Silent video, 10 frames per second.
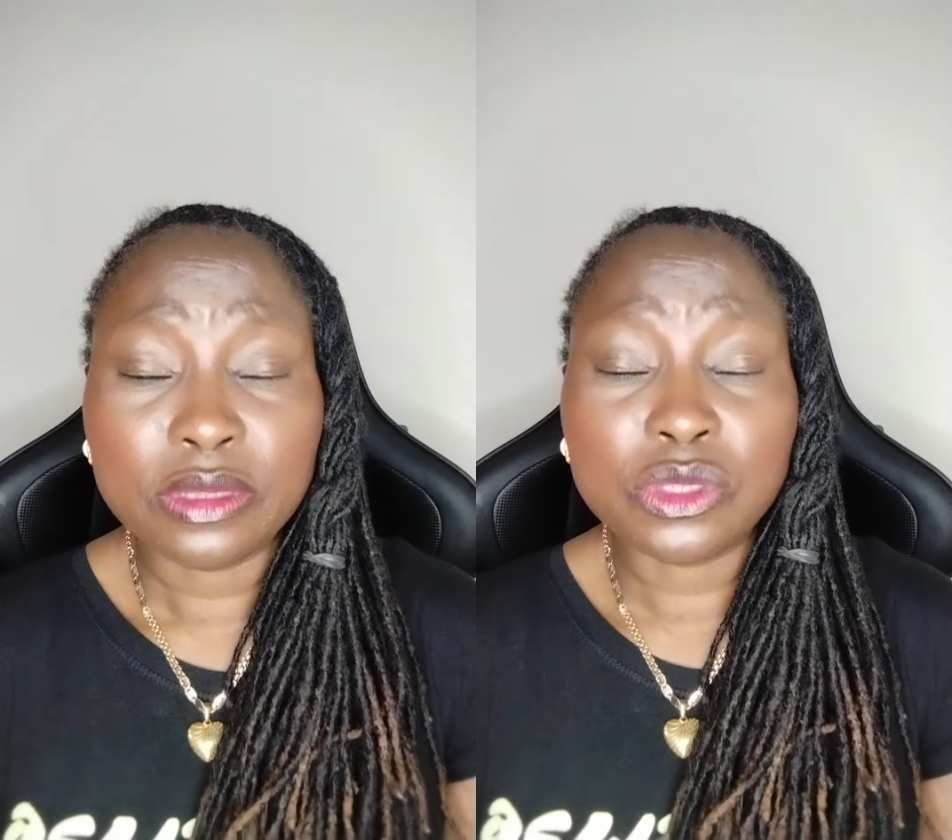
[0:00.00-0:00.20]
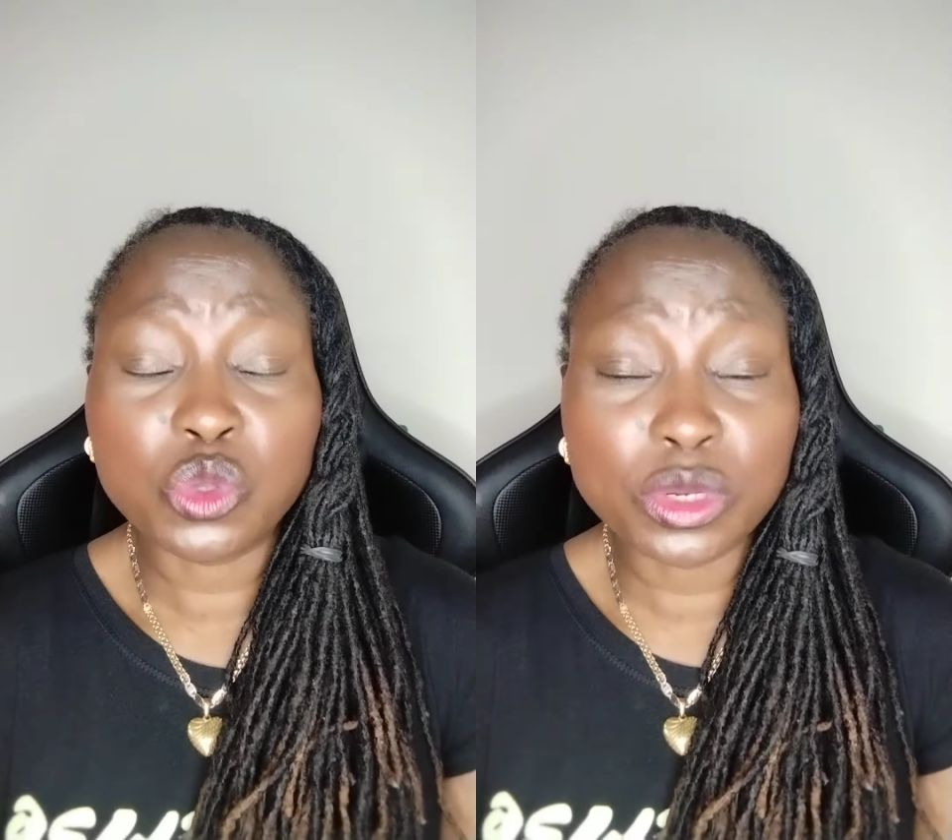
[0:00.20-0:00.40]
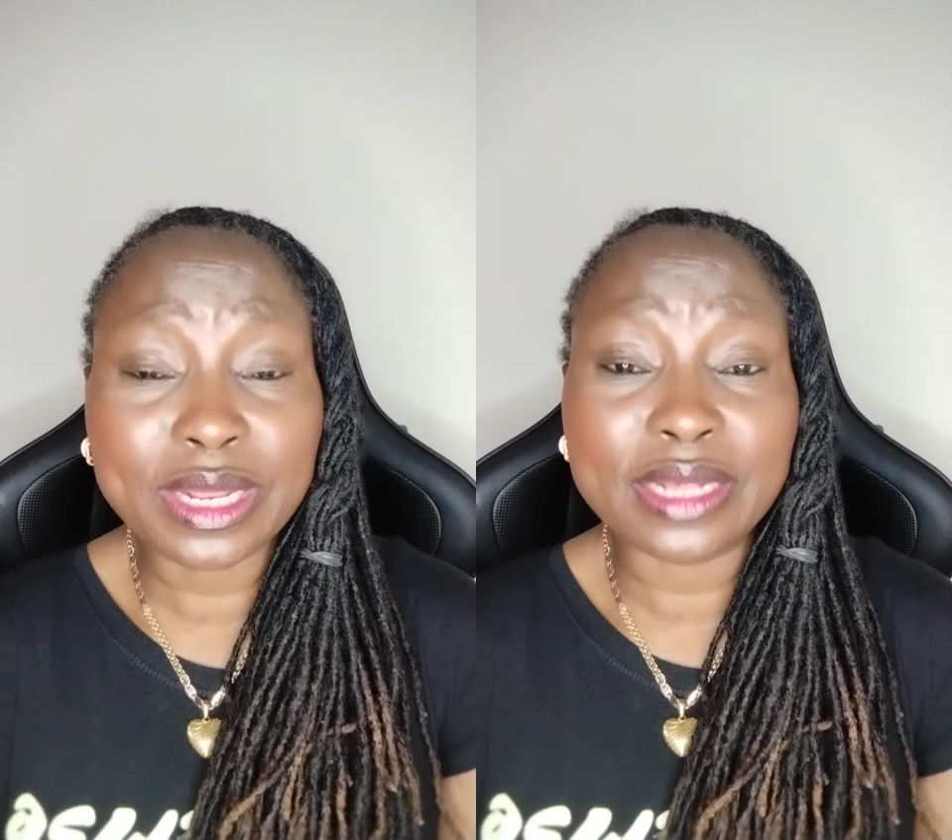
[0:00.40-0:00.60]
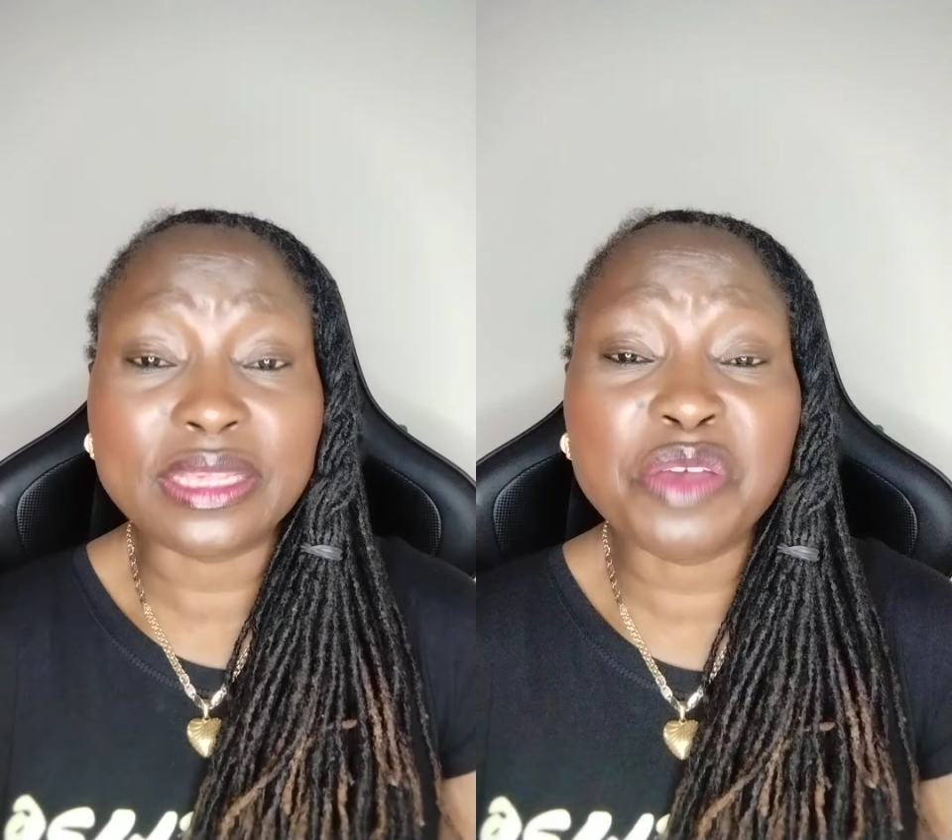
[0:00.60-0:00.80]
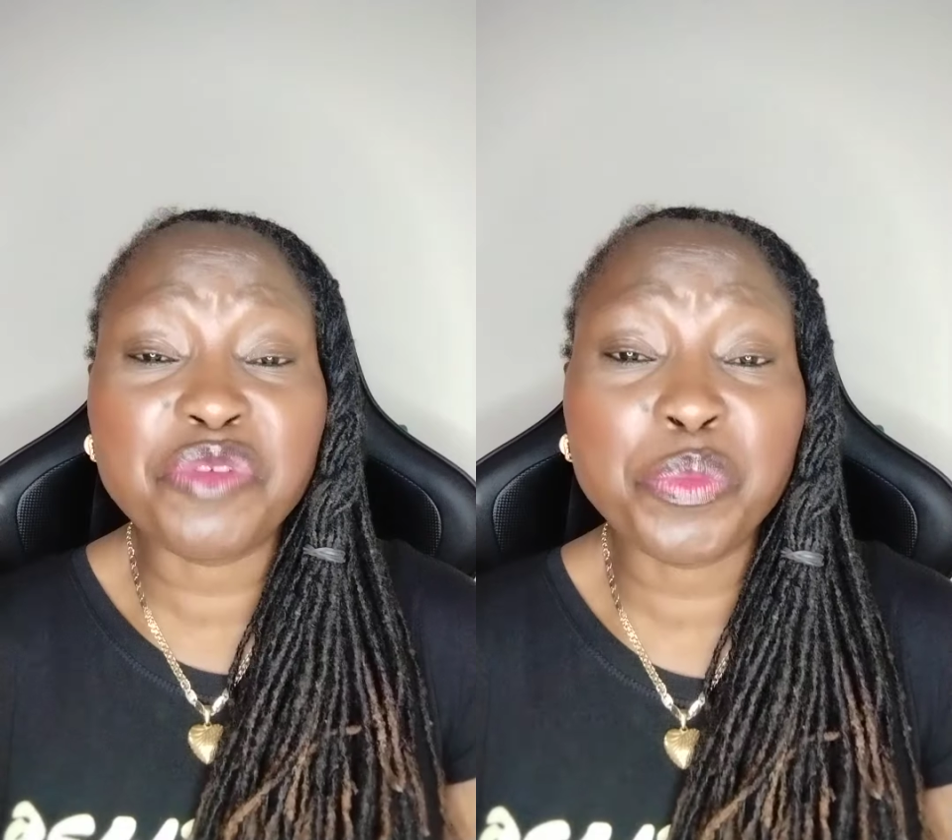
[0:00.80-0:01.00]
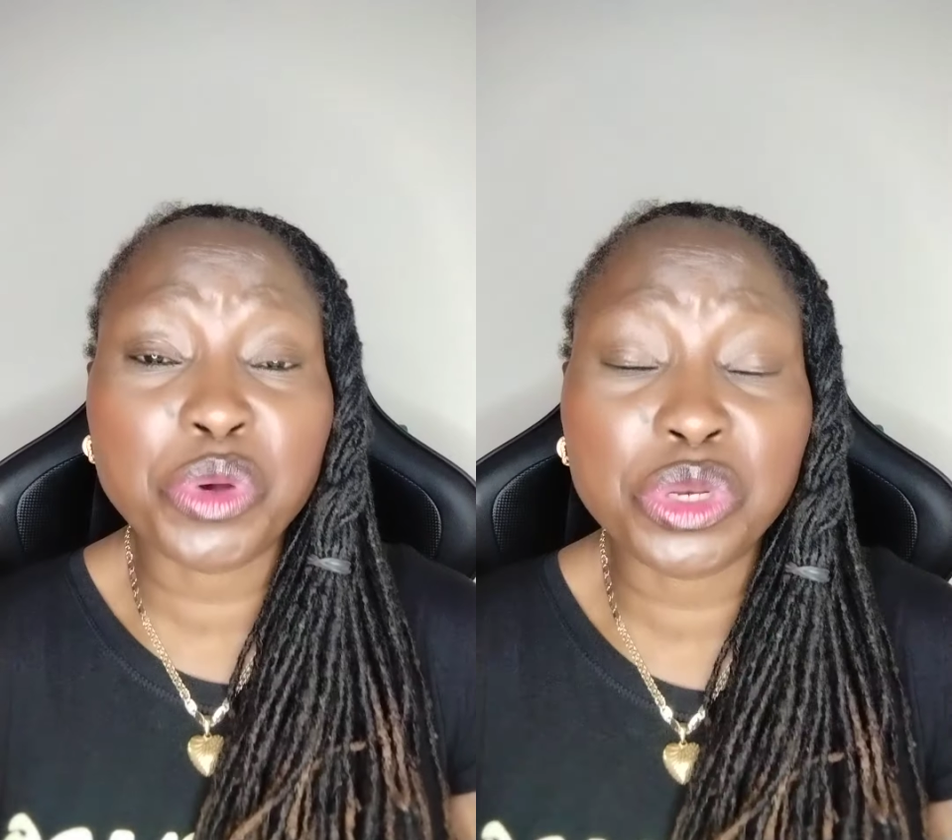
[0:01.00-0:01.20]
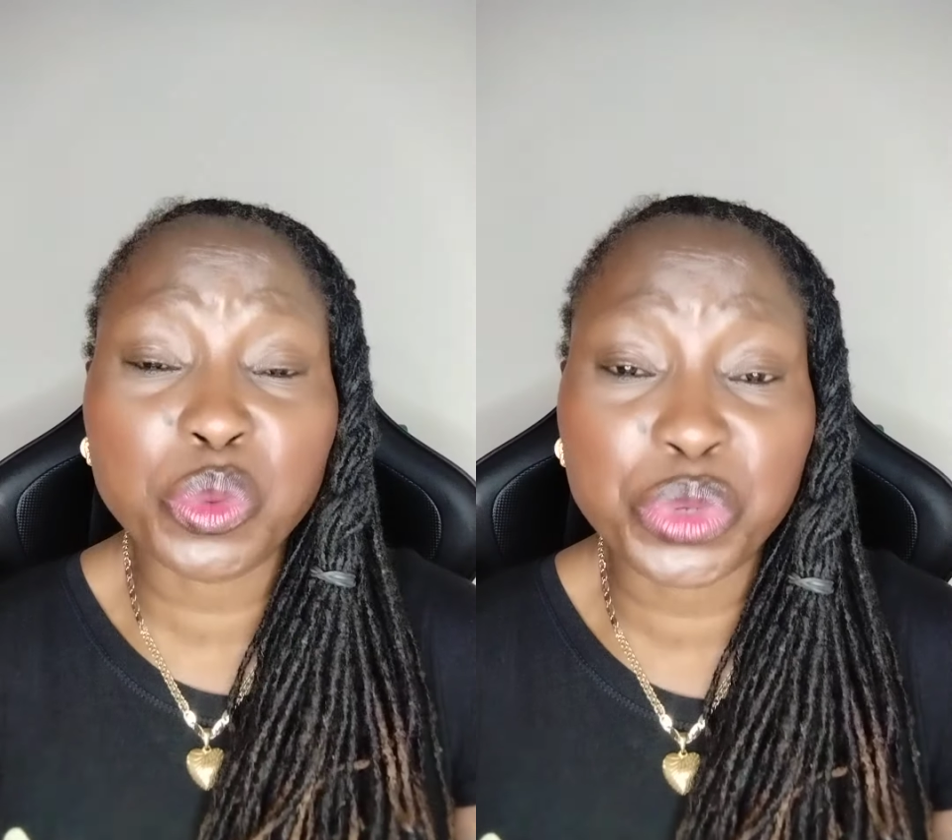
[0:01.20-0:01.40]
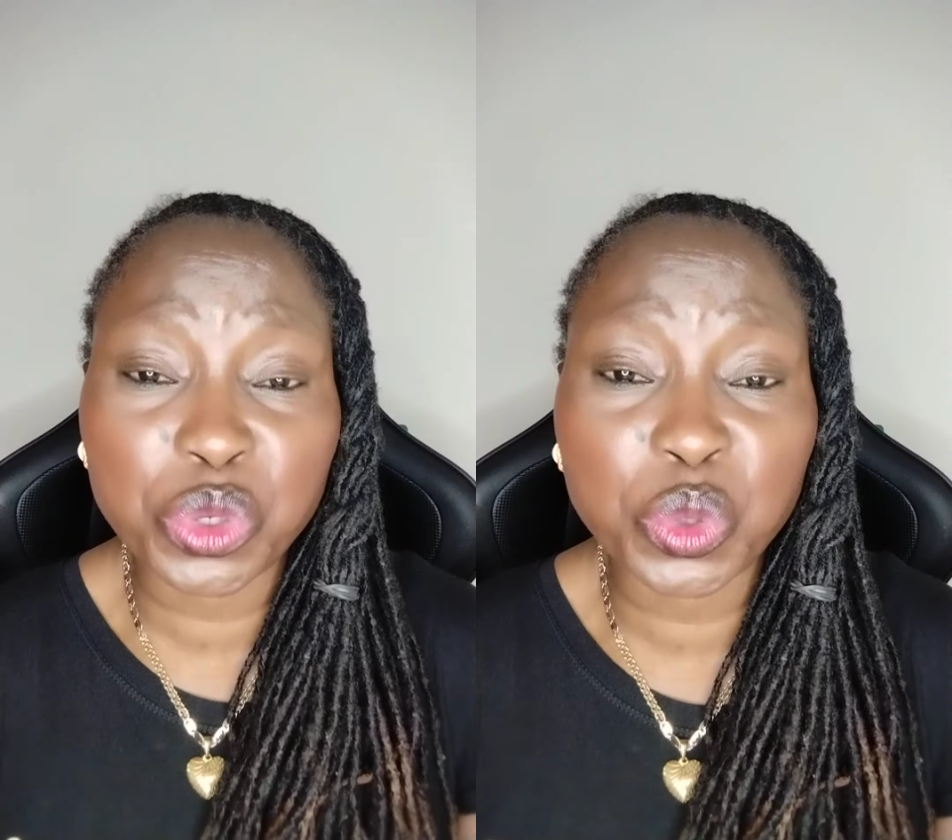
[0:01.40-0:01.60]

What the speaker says: so that everybody will